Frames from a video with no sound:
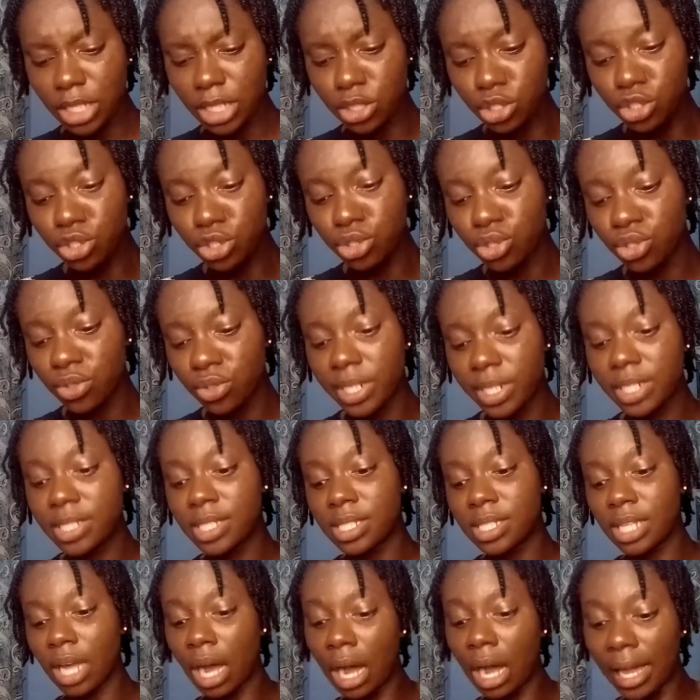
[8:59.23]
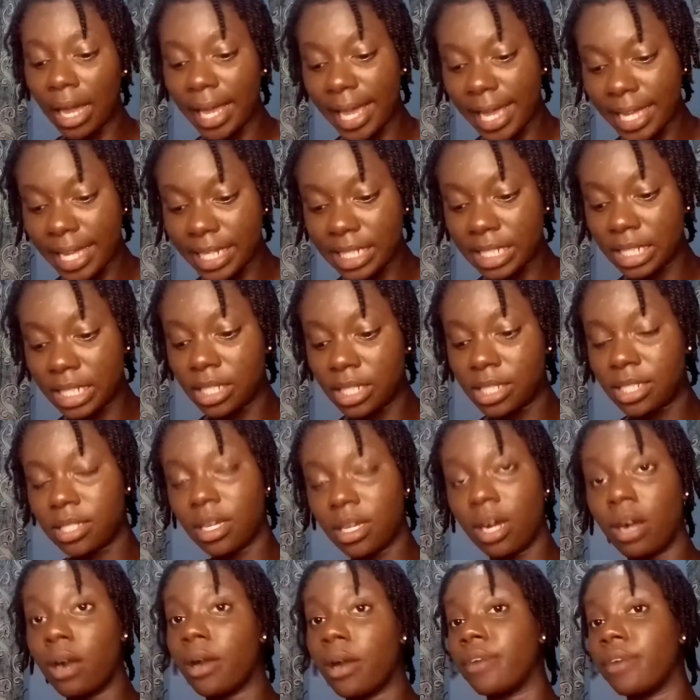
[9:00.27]
nutrients that our hair needs
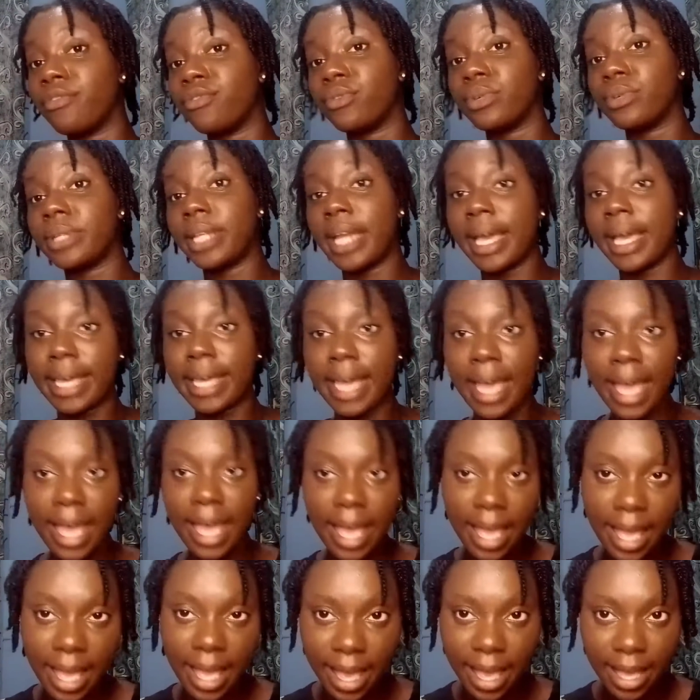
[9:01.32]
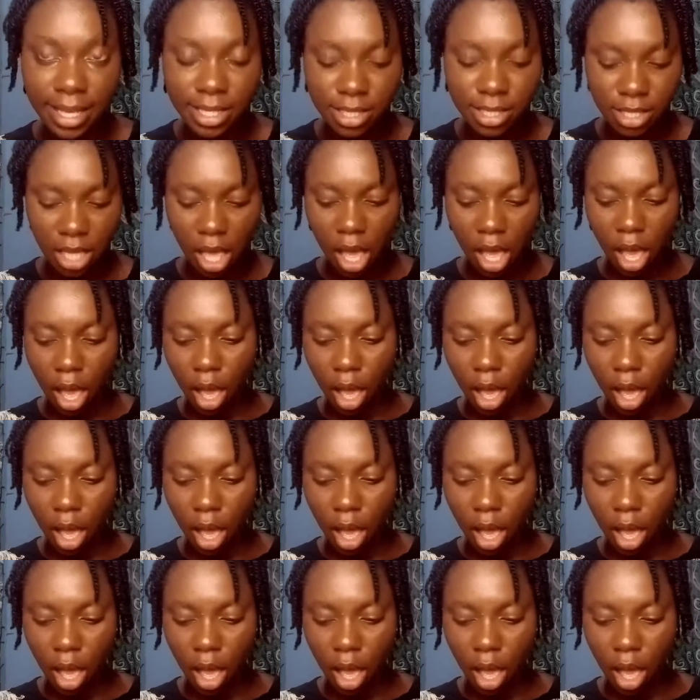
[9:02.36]
are food like eggs,